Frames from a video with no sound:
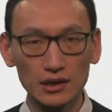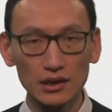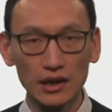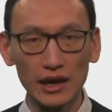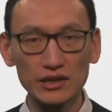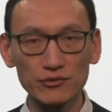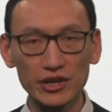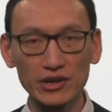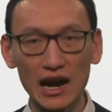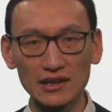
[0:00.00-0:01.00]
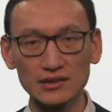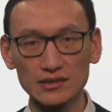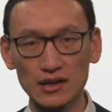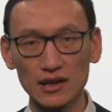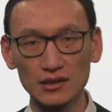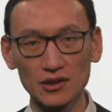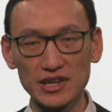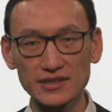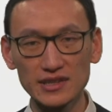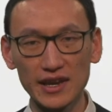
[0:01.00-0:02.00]
It will cut the
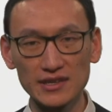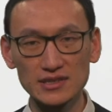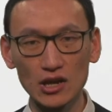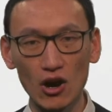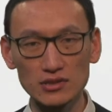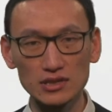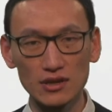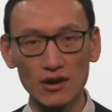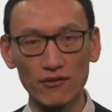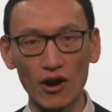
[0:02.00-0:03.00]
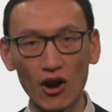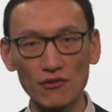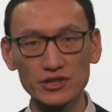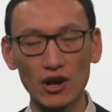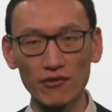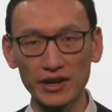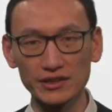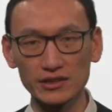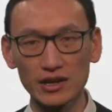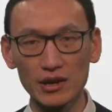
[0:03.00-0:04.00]
logistics cost for offshore
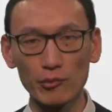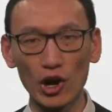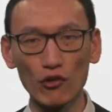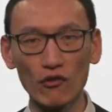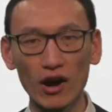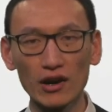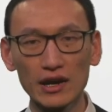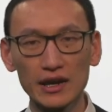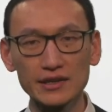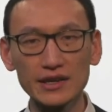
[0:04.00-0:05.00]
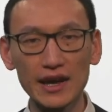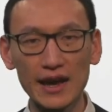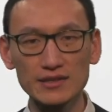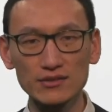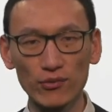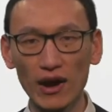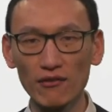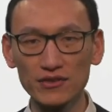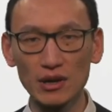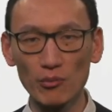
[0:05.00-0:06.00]
wind. Moreover, in case one
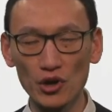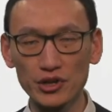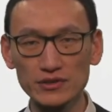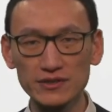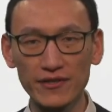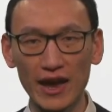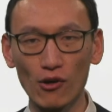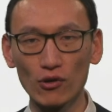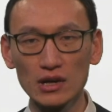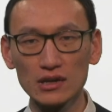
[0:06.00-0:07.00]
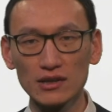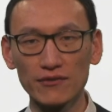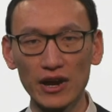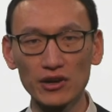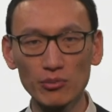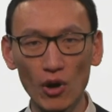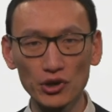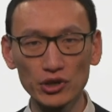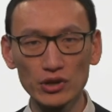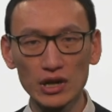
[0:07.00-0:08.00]
of the modules fails, the failed
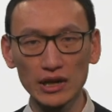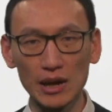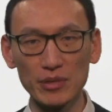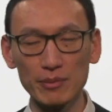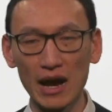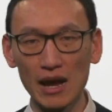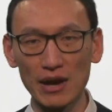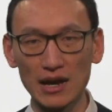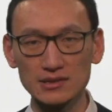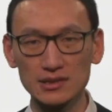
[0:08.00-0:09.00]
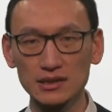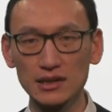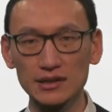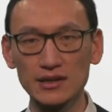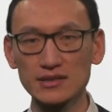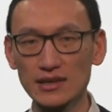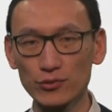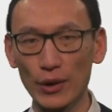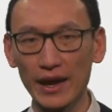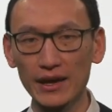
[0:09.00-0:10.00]
module can be bypassed. In this
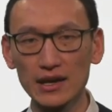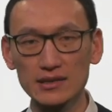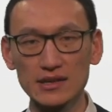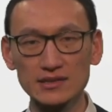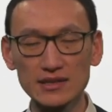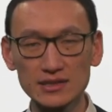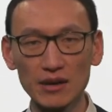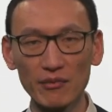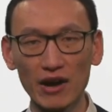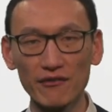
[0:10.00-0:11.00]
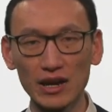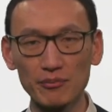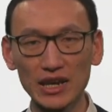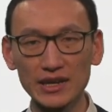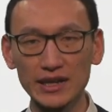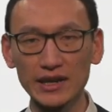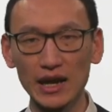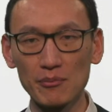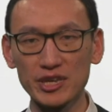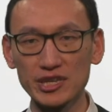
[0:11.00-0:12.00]
way, the system availability
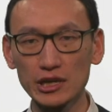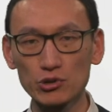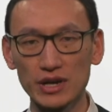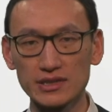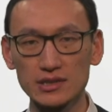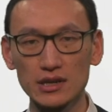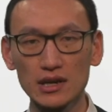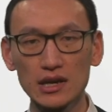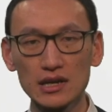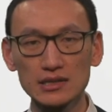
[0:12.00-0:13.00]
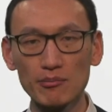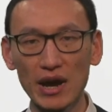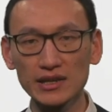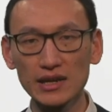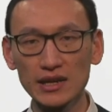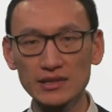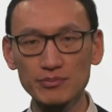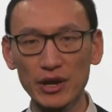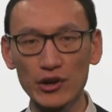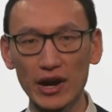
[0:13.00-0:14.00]
can be increased. The maintenance
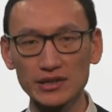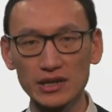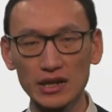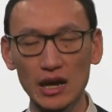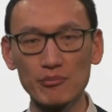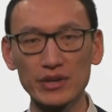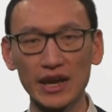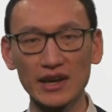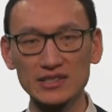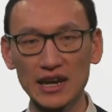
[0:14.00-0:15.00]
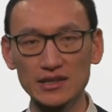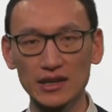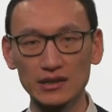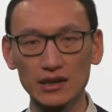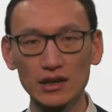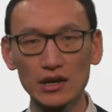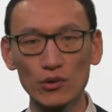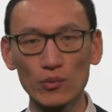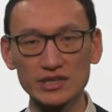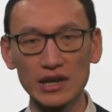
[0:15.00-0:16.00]
period can be extended,
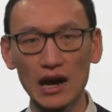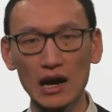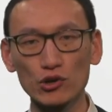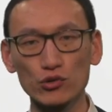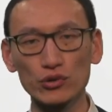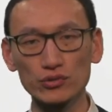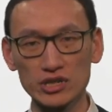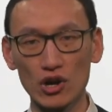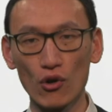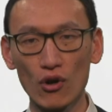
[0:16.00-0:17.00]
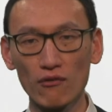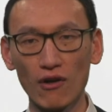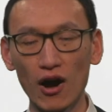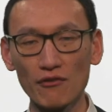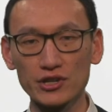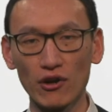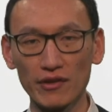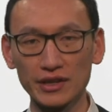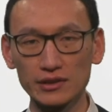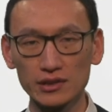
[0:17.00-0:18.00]
which are crucial for offshore
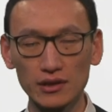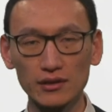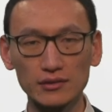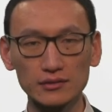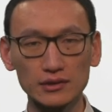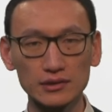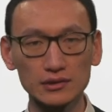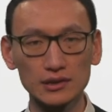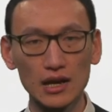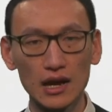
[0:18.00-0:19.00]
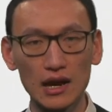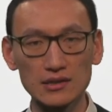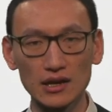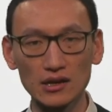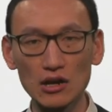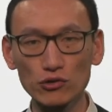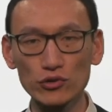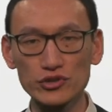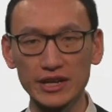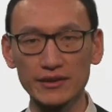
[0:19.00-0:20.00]
wind. As a
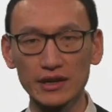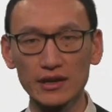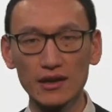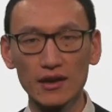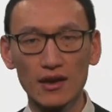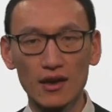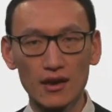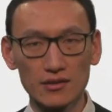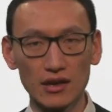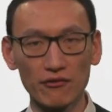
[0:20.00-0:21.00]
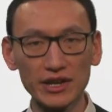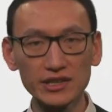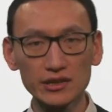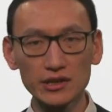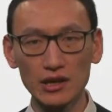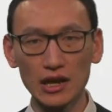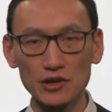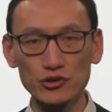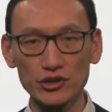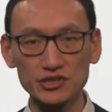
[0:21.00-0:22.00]
conclusion, the wind
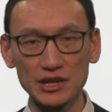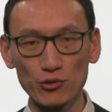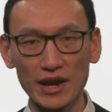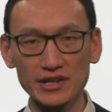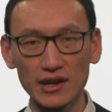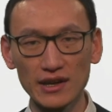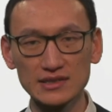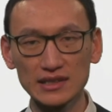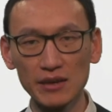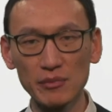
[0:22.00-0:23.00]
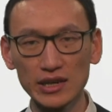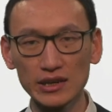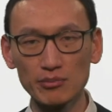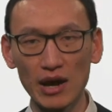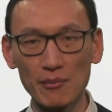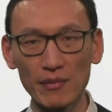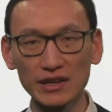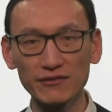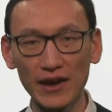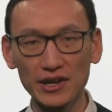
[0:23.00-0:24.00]
electrical generator is limited by
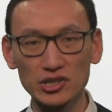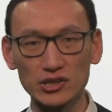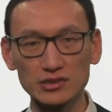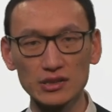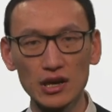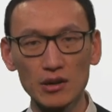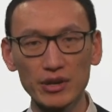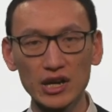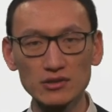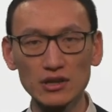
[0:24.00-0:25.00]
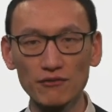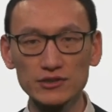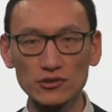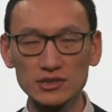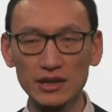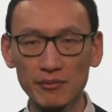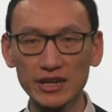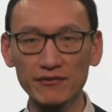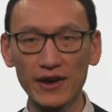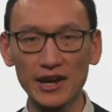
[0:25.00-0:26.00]
many factors. Because of those
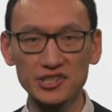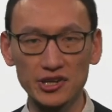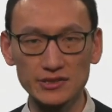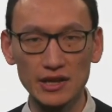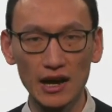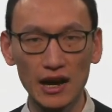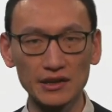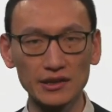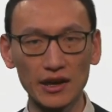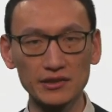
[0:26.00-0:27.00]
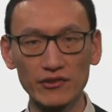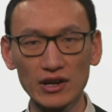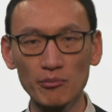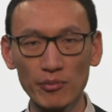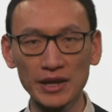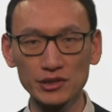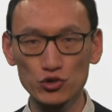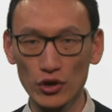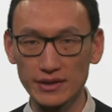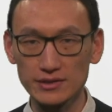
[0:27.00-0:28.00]
limiting factors and development
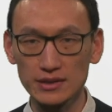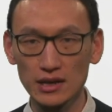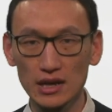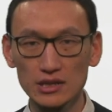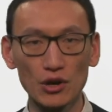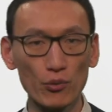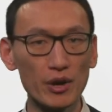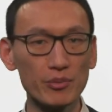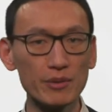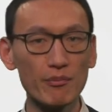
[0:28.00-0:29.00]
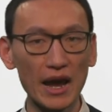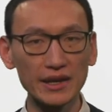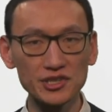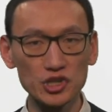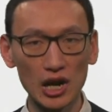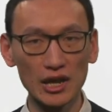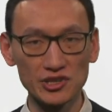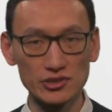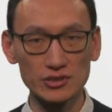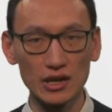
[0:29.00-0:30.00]
trends, there will be many
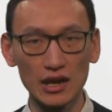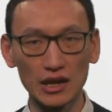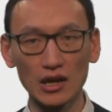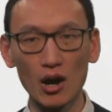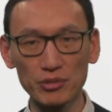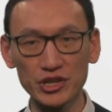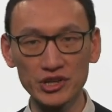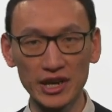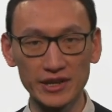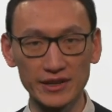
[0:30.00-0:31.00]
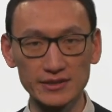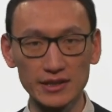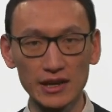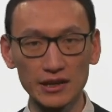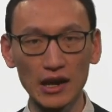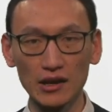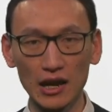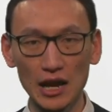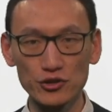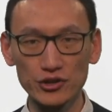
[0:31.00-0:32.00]
challenges and opportunities in
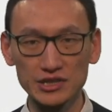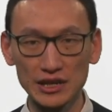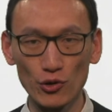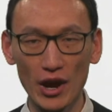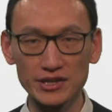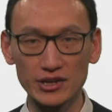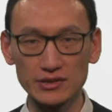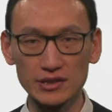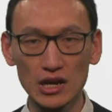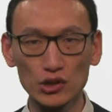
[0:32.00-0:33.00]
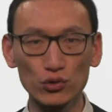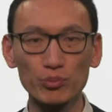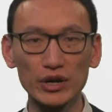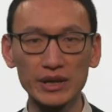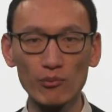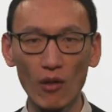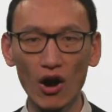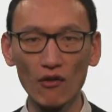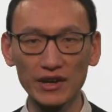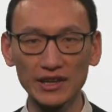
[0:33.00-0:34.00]
electrical generators to bring
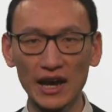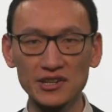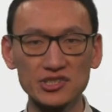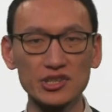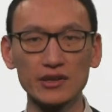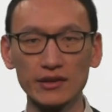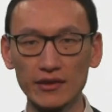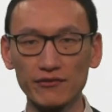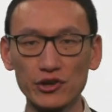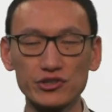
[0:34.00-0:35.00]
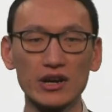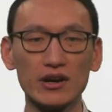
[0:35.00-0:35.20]
more wind energy in the future.